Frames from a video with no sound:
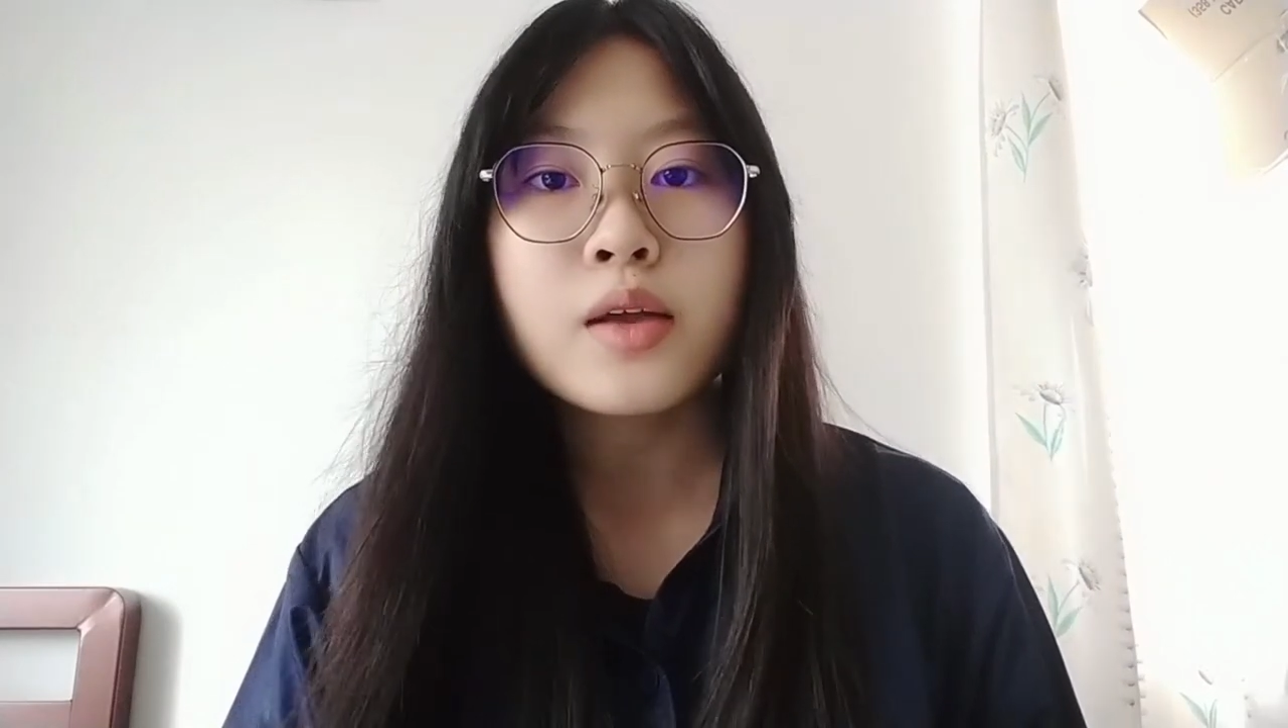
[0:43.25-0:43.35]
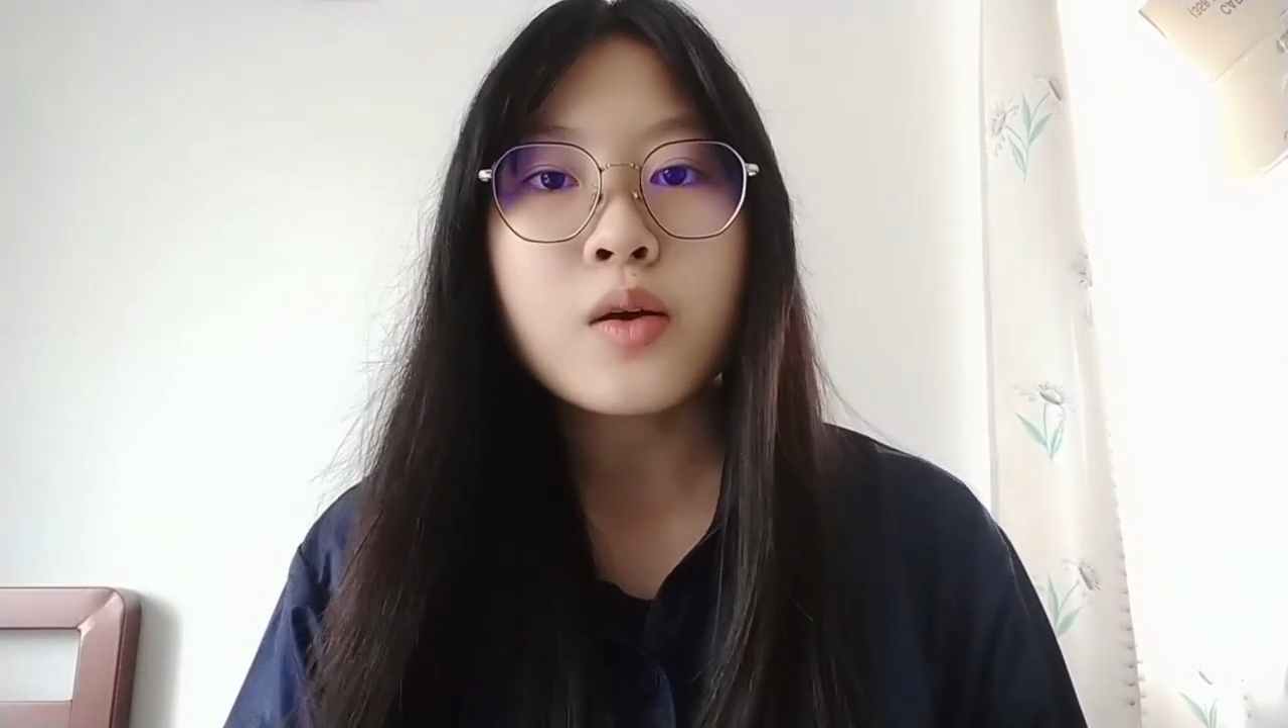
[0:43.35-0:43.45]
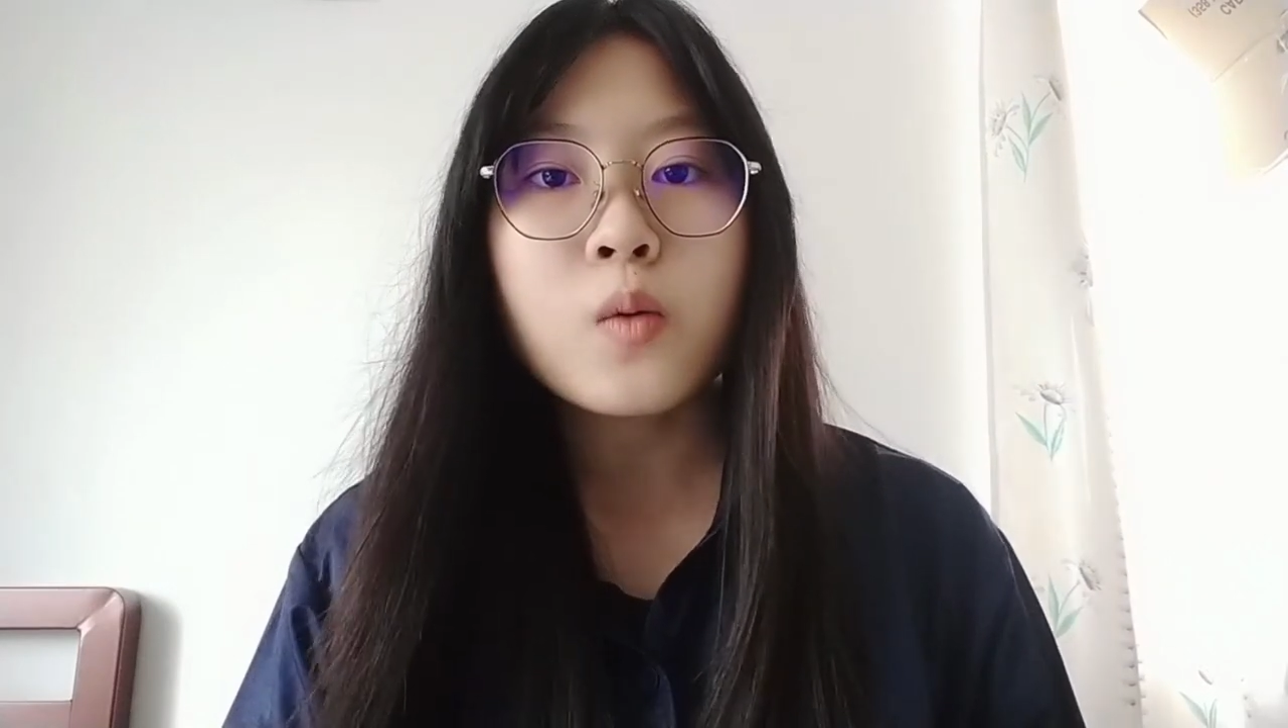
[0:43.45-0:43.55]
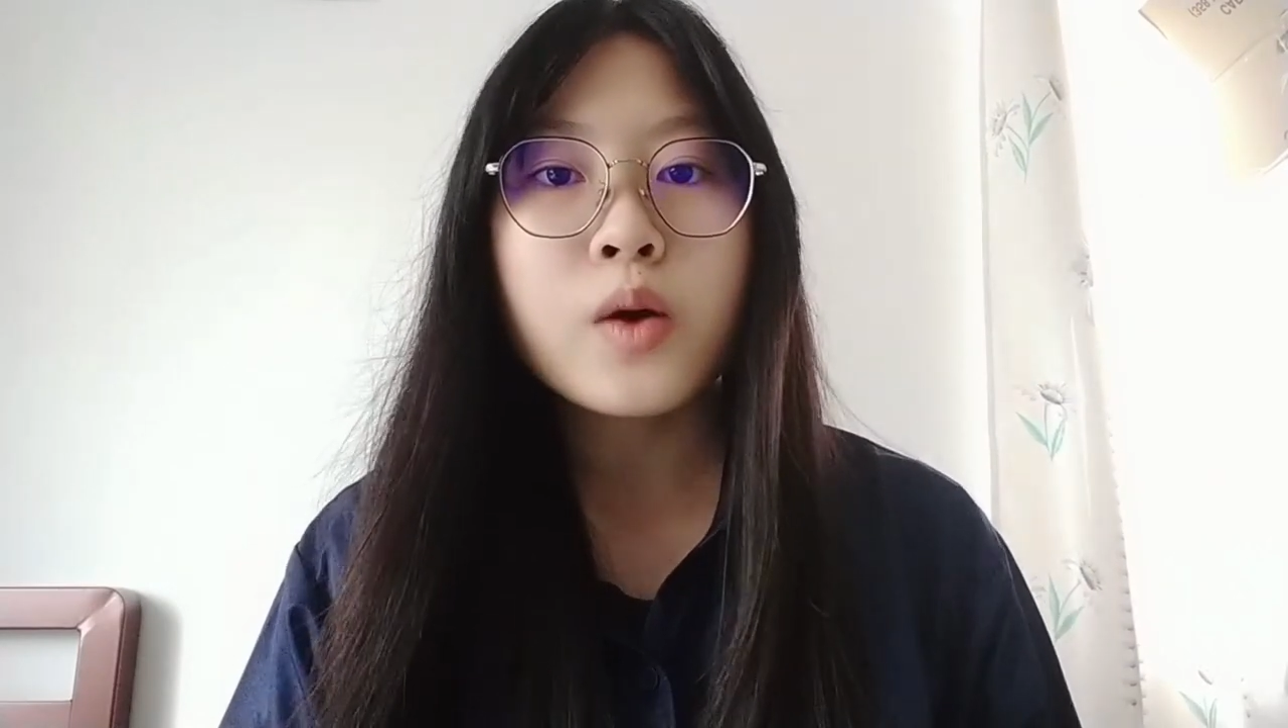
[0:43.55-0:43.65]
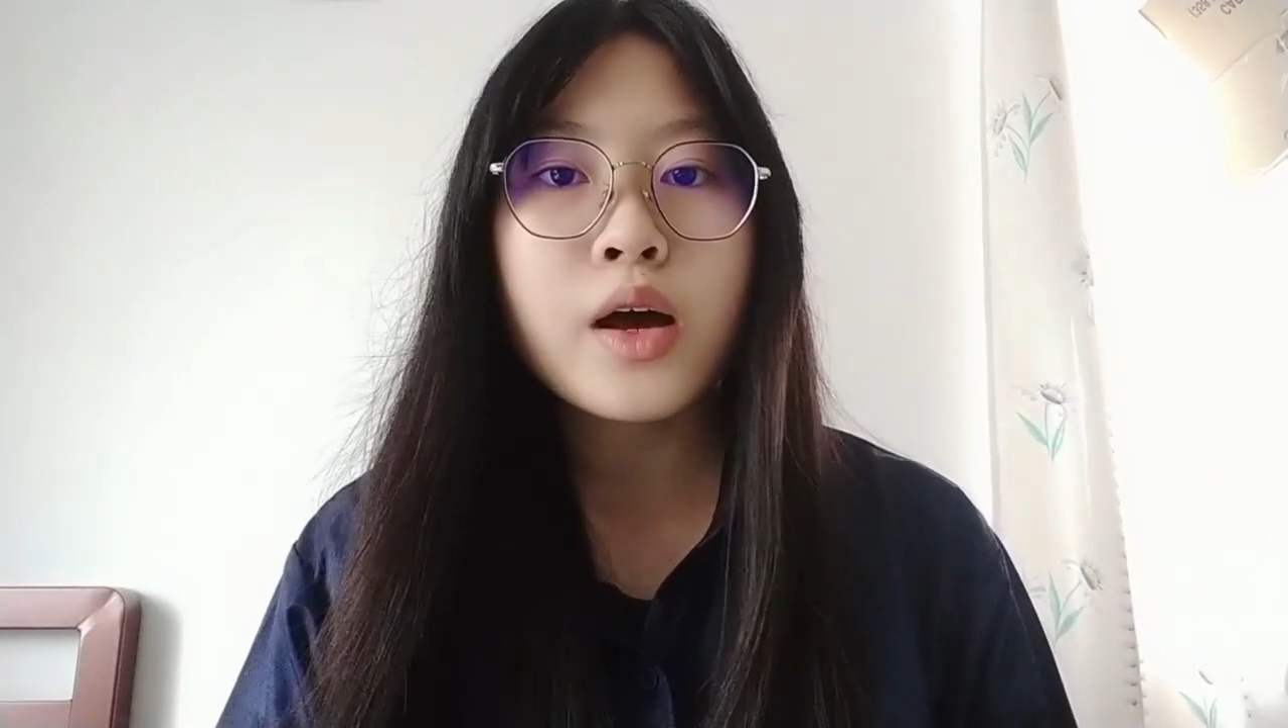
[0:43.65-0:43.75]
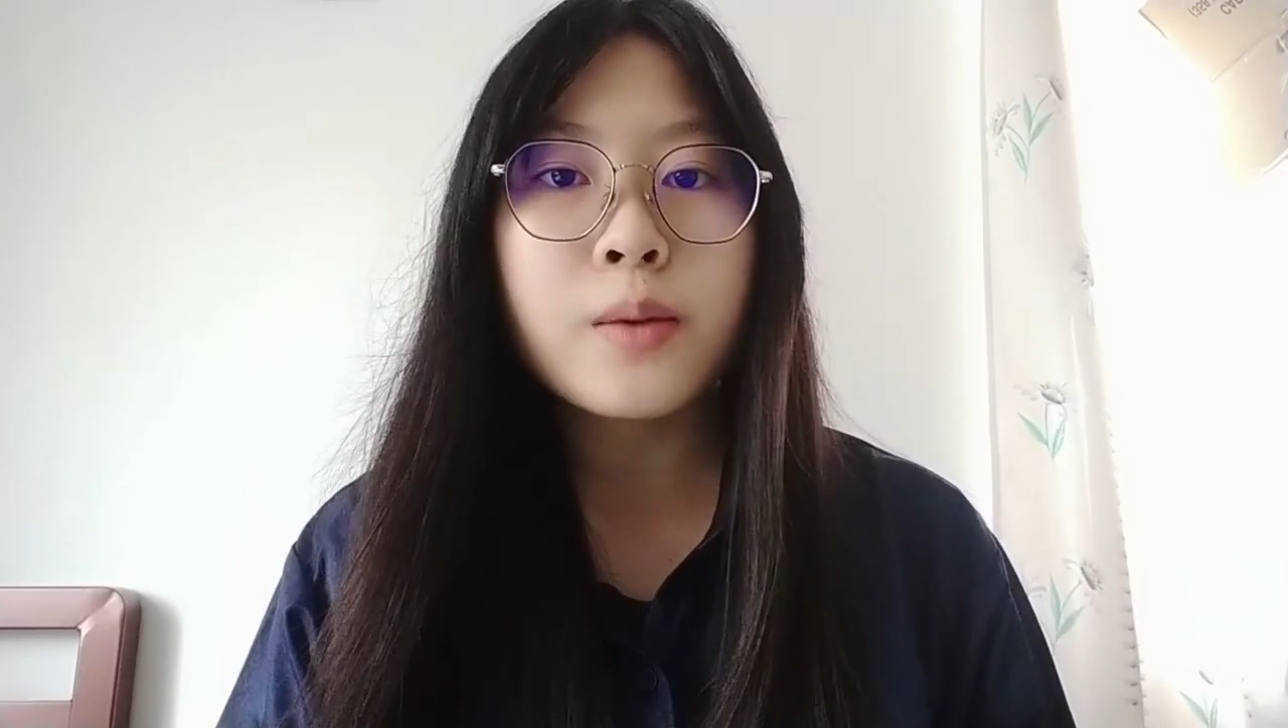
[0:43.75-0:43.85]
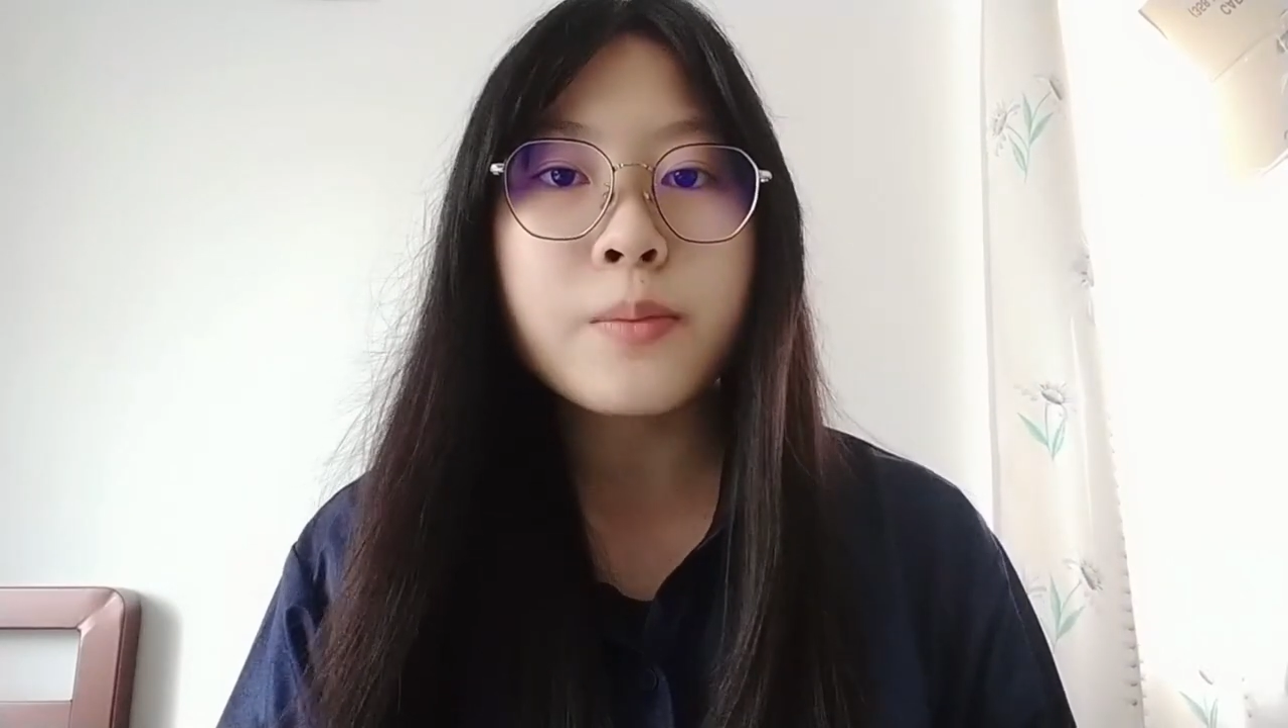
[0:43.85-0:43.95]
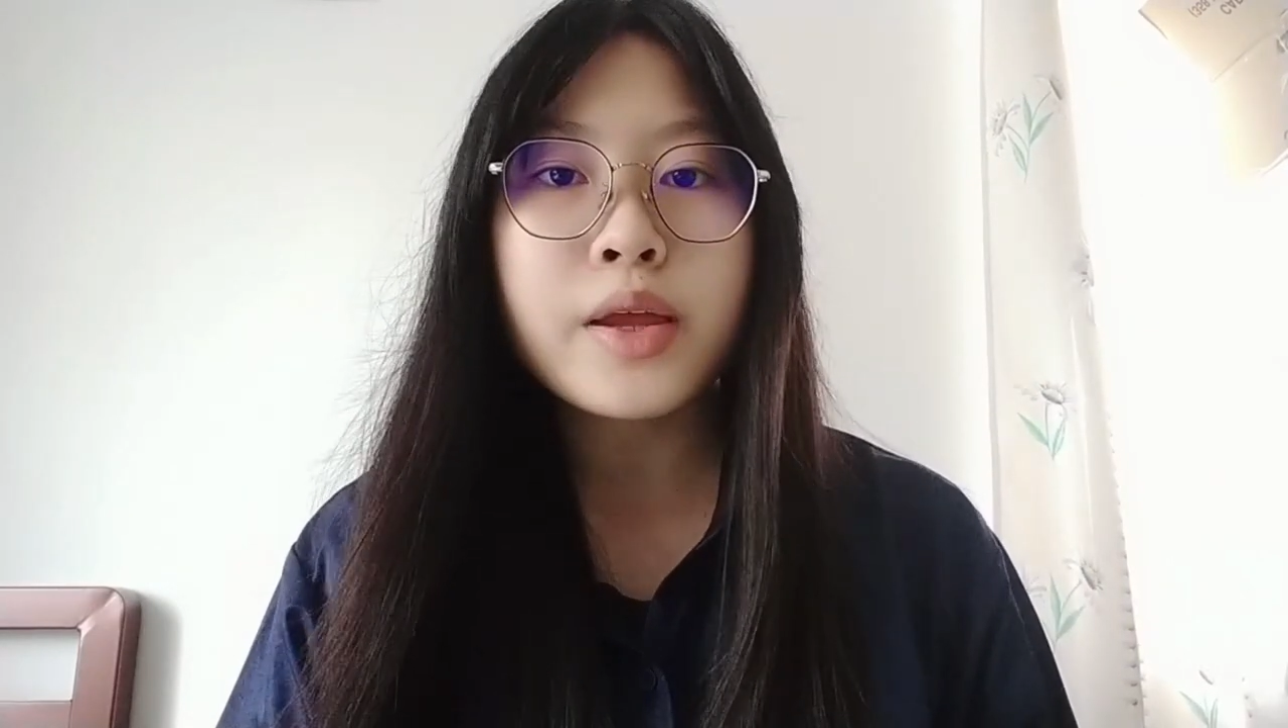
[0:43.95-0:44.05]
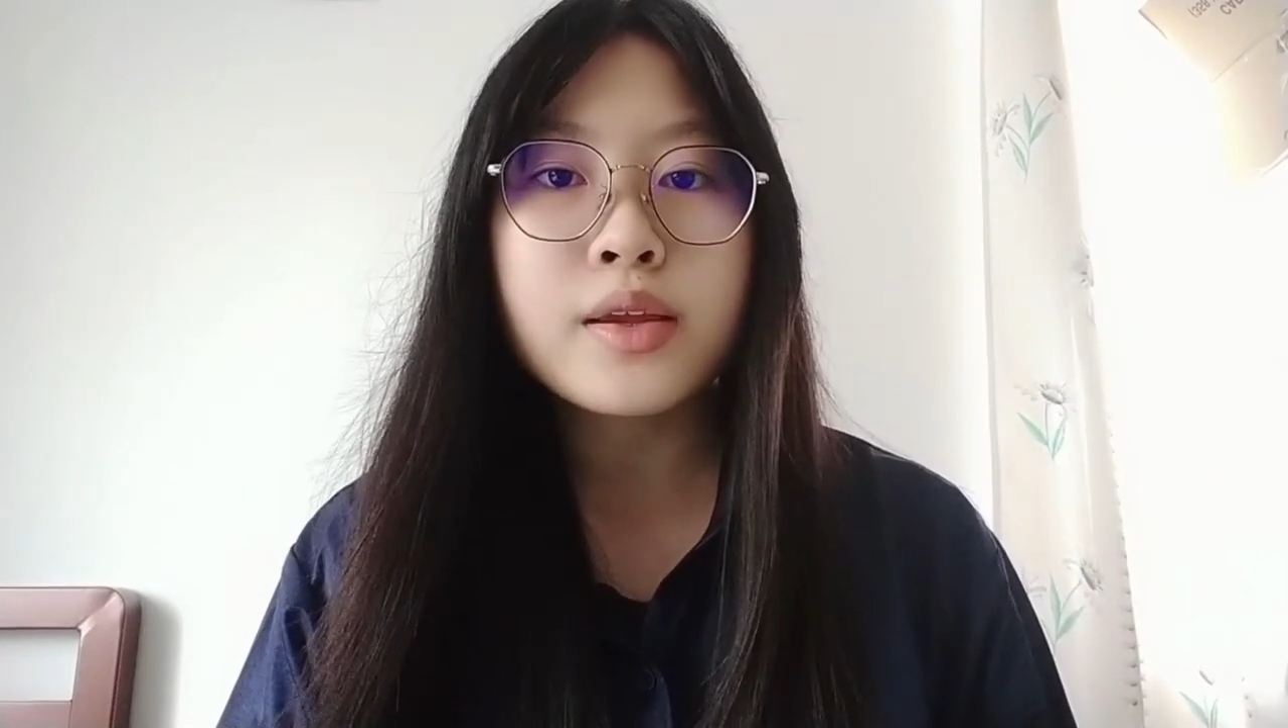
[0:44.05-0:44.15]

and overcome